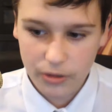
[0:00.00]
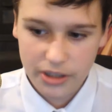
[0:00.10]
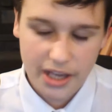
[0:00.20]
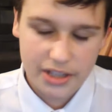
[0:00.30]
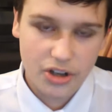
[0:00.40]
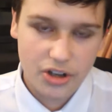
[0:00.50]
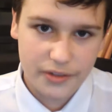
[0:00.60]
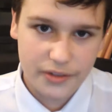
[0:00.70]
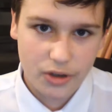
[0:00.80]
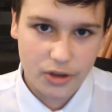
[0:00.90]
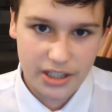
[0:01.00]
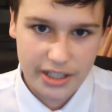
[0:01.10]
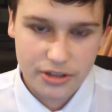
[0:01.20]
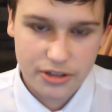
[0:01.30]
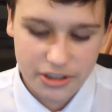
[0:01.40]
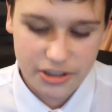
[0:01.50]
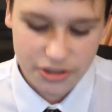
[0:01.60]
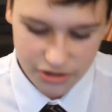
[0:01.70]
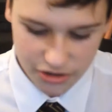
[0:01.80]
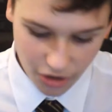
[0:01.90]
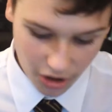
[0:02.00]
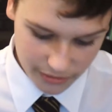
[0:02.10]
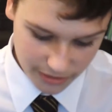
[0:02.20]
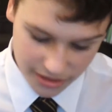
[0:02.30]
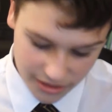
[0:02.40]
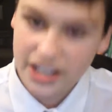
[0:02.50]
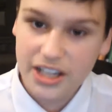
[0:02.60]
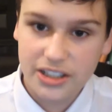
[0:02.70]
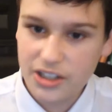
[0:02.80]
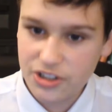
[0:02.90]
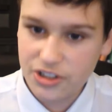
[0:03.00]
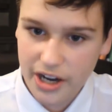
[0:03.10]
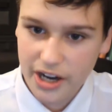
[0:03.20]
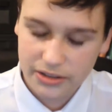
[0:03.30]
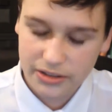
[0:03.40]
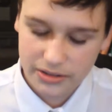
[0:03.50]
kicks off and you've got to literally just start thinking and trying.